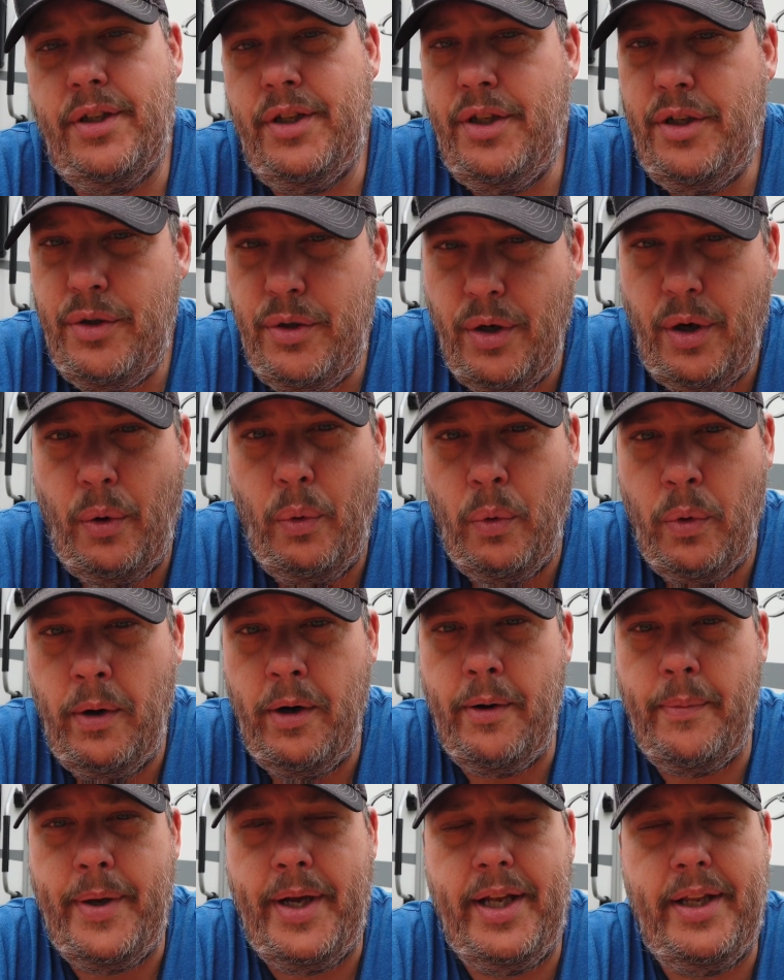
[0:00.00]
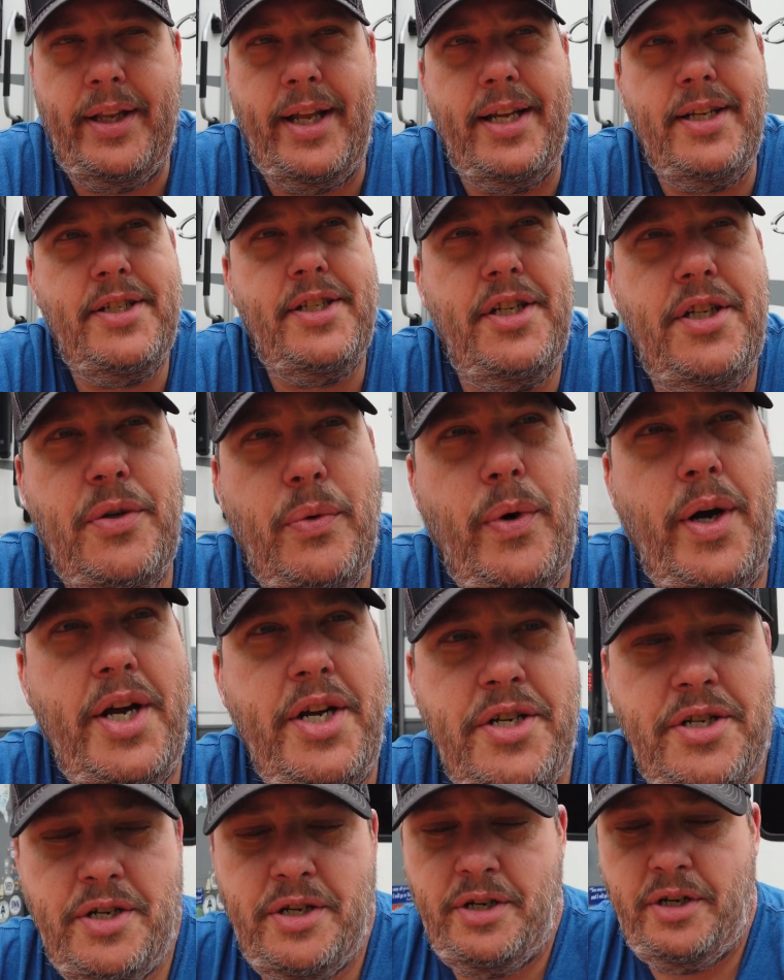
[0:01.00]
You don't want to be in that
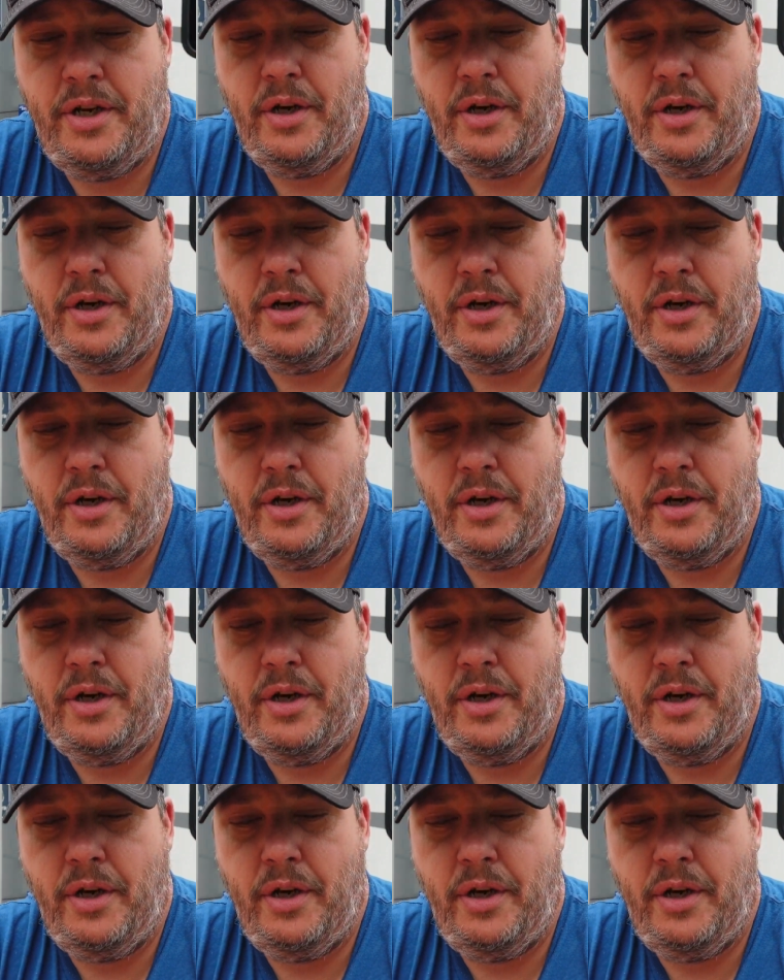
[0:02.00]
situation.